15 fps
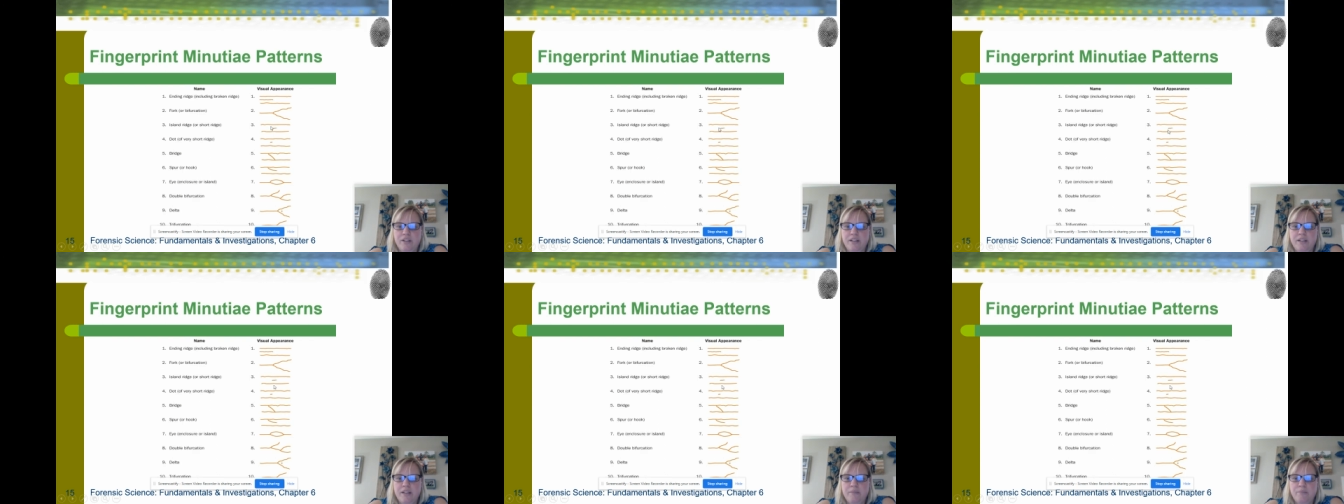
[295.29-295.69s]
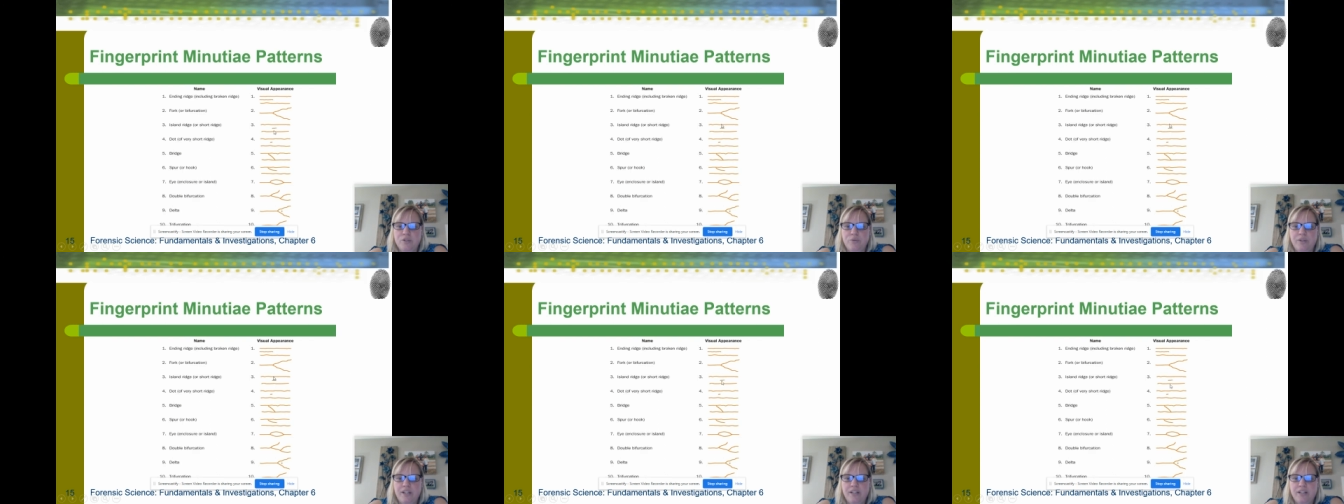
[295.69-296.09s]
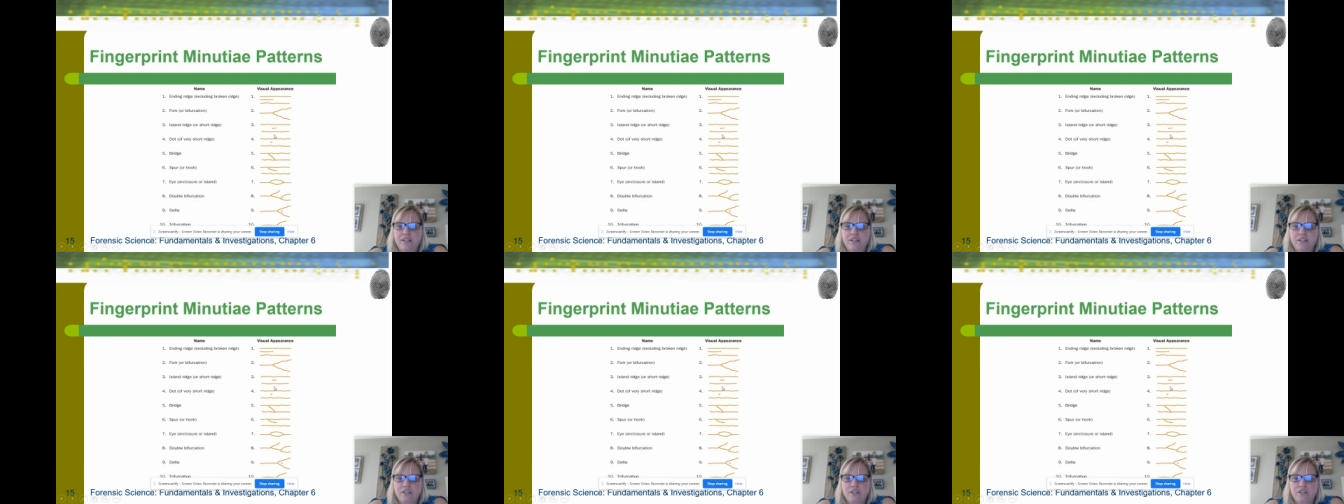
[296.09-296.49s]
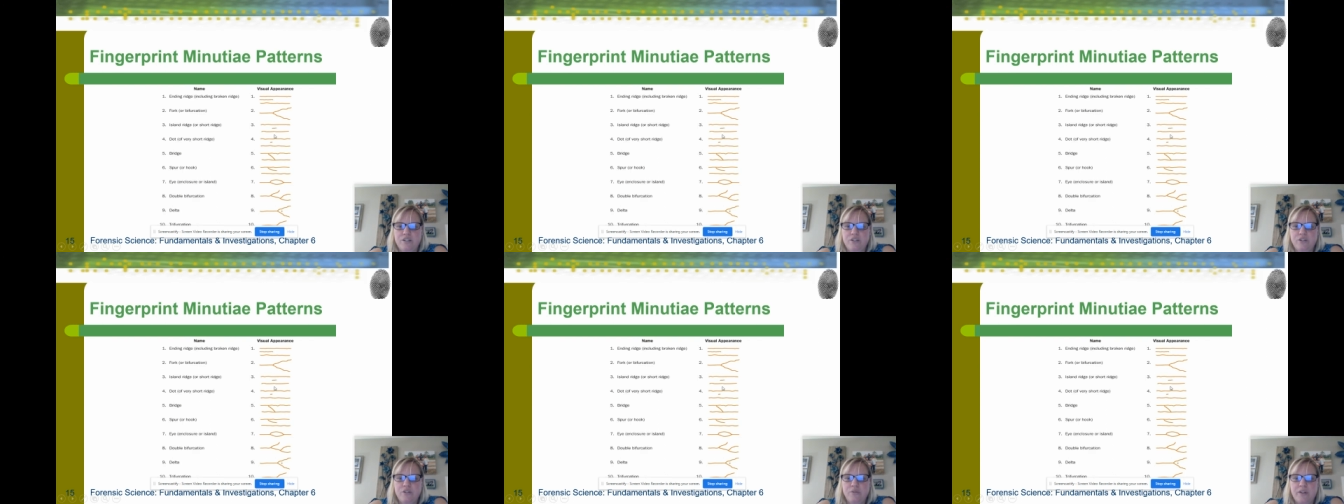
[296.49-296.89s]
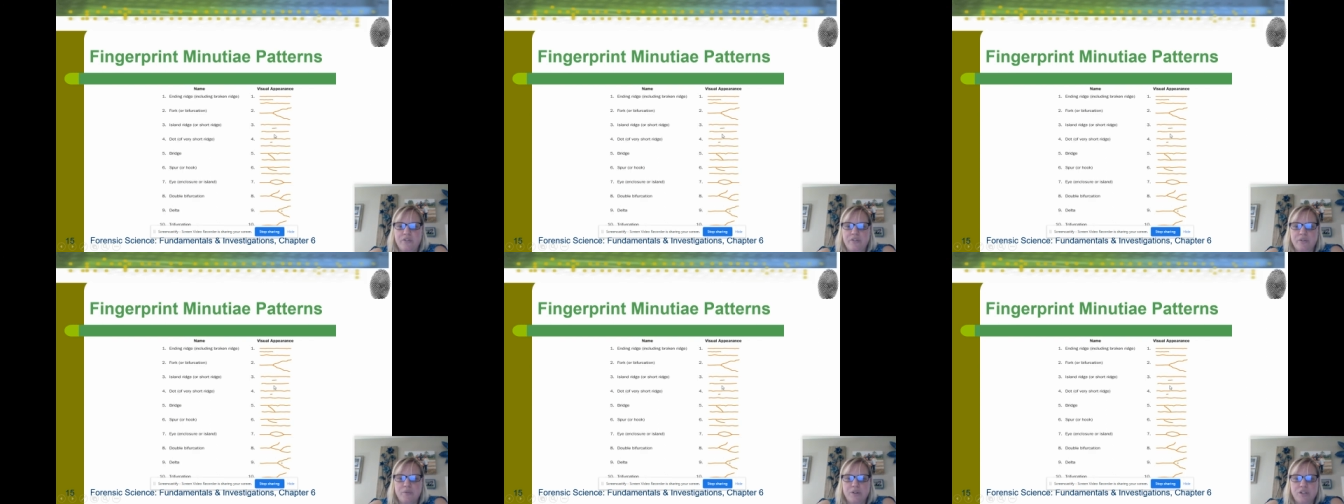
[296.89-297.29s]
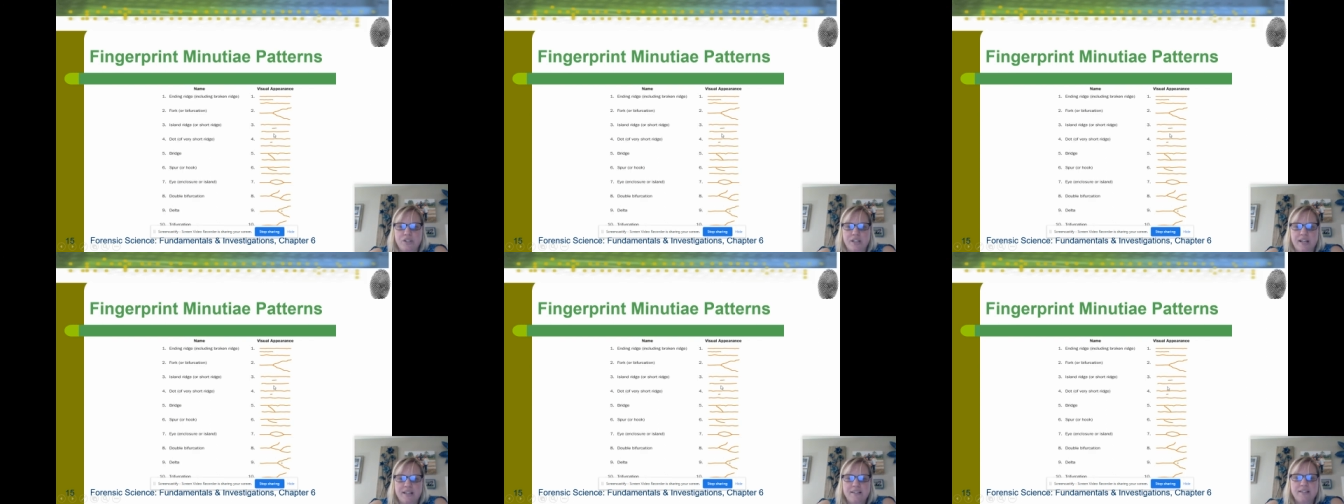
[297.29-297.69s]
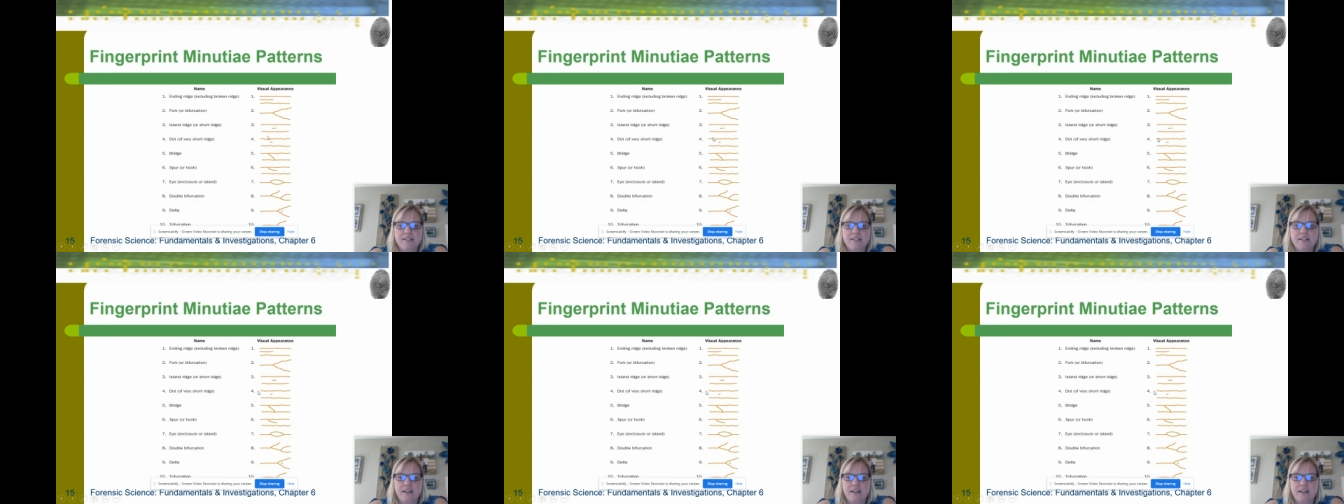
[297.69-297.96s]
in between two other ridge lines.